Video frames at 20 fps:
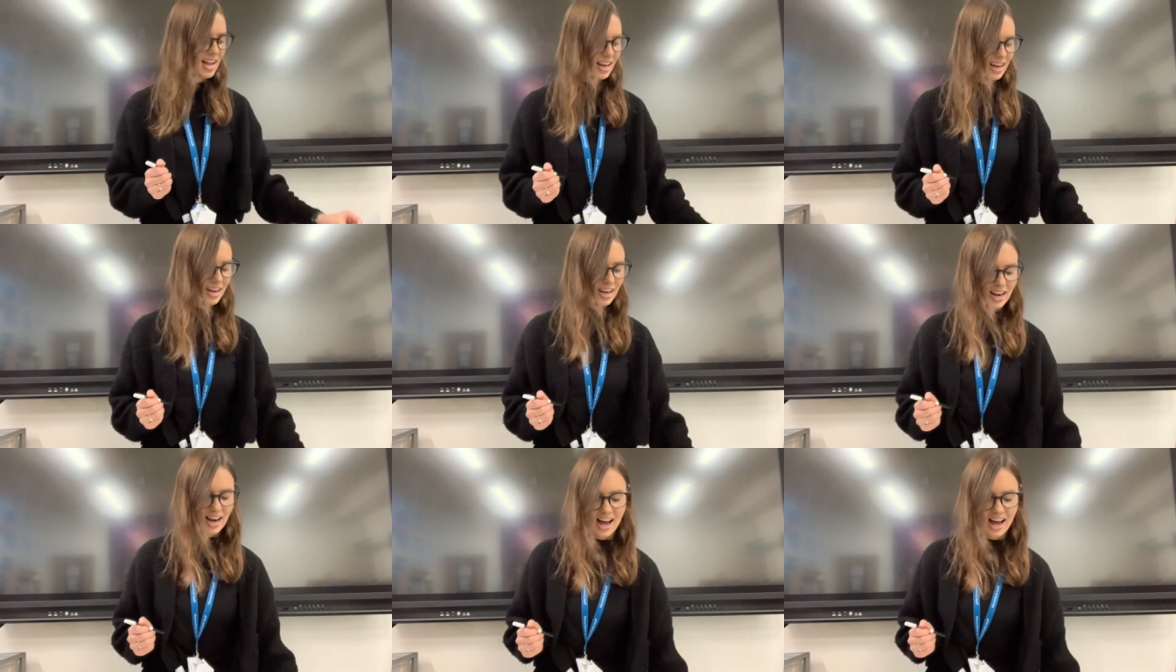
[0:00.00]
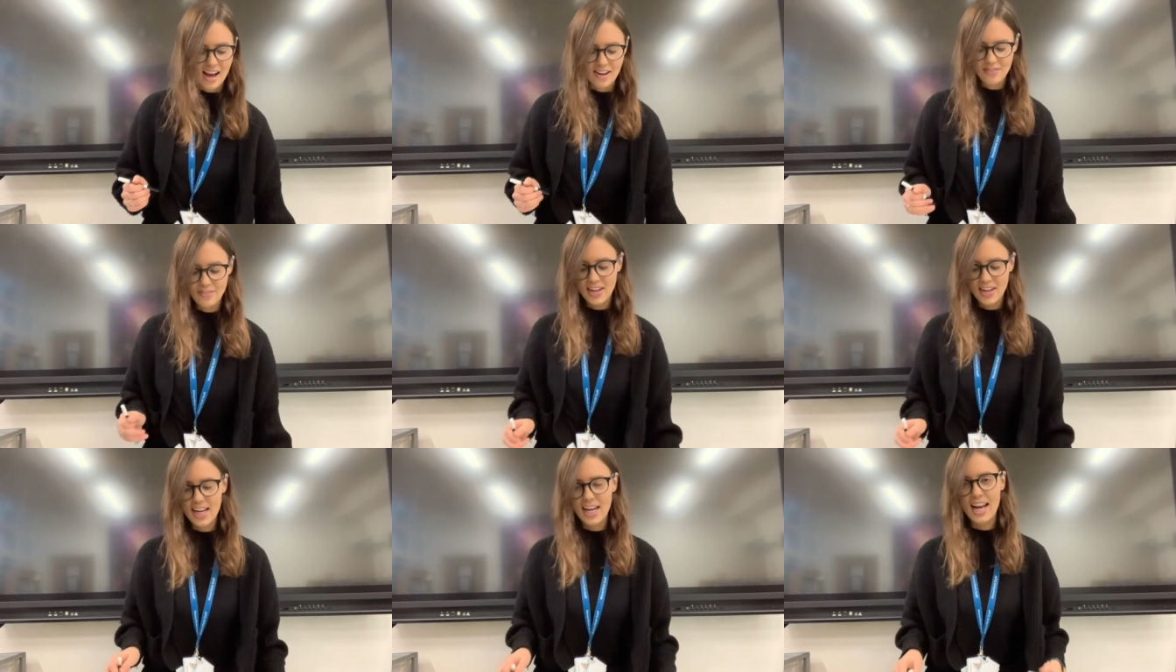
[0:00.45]

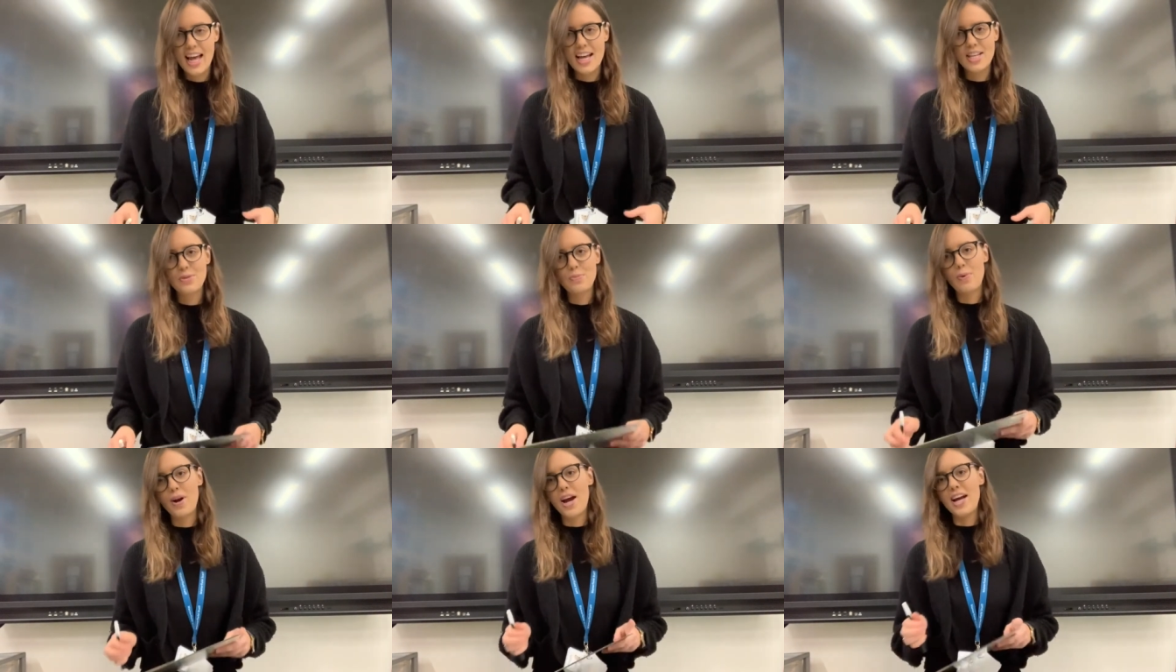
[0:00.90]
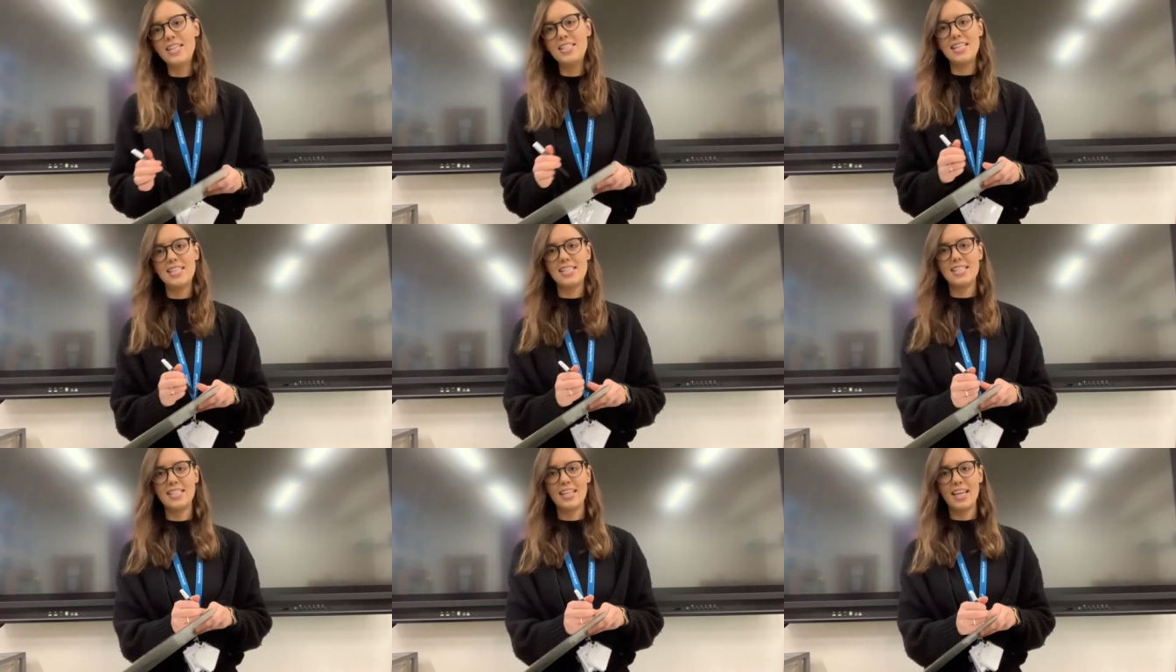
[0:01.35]
Lovely, let's
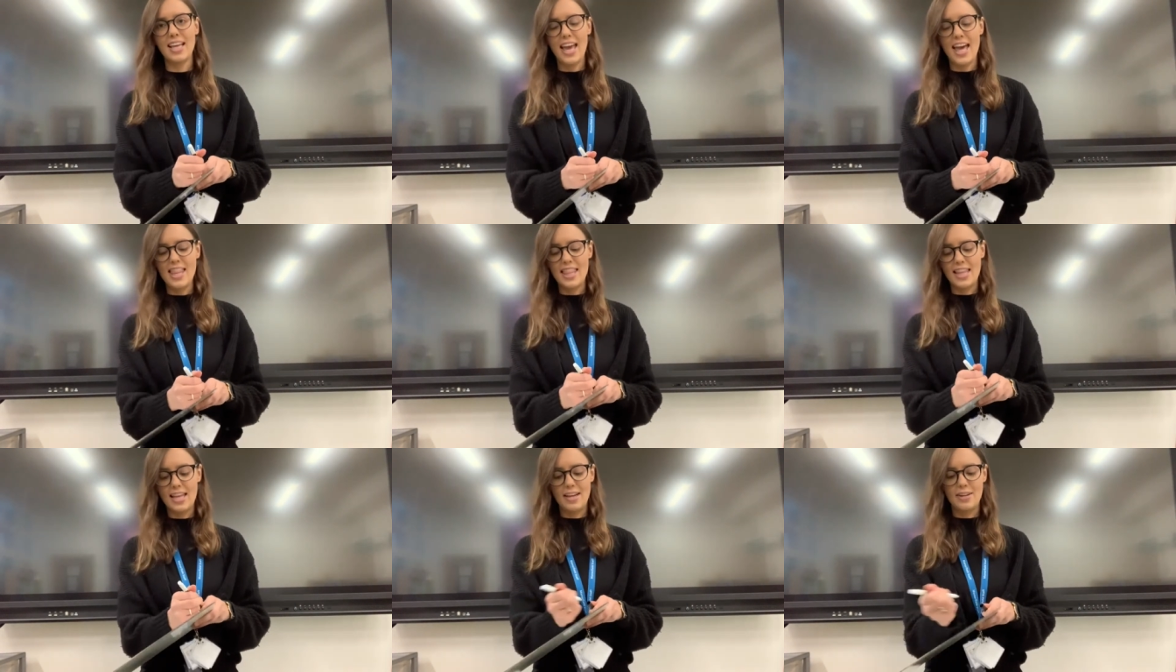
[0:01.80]
practice together.